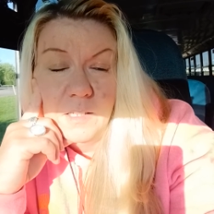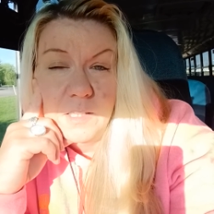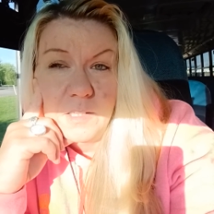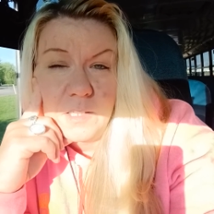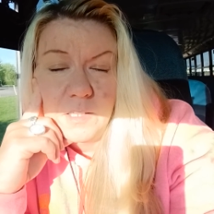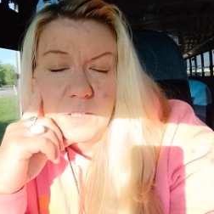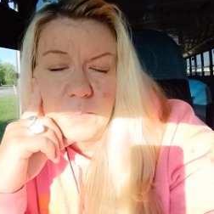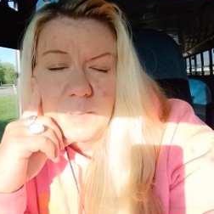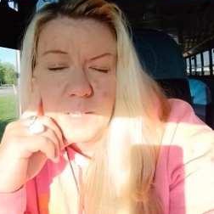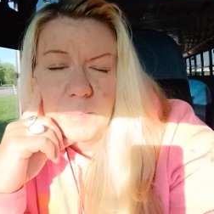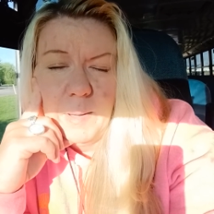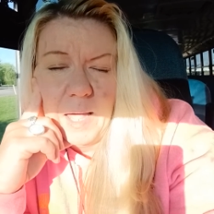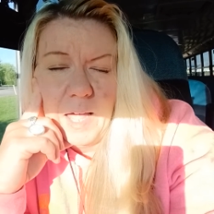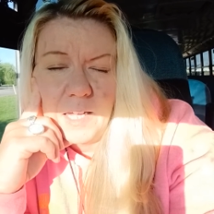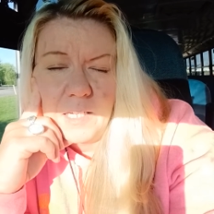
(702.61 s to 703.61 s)
It's going to be a
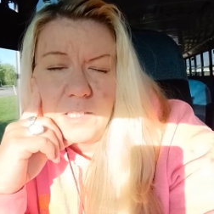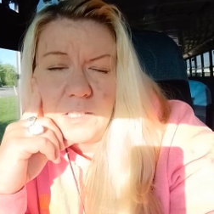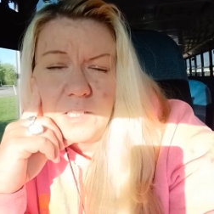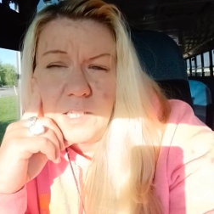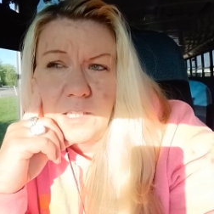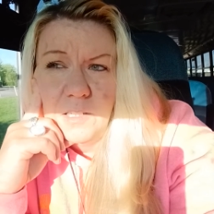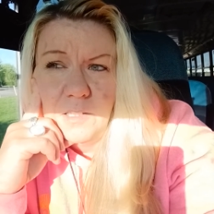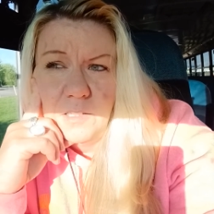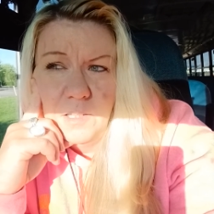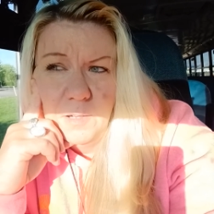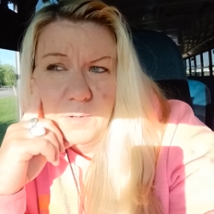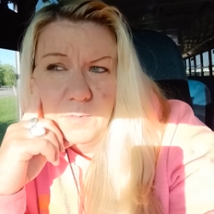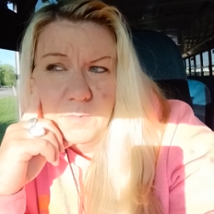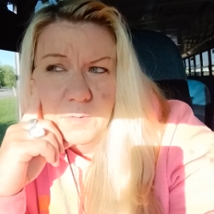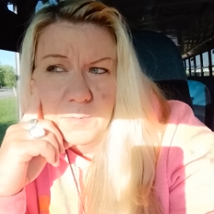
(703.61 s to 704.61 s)
package deal of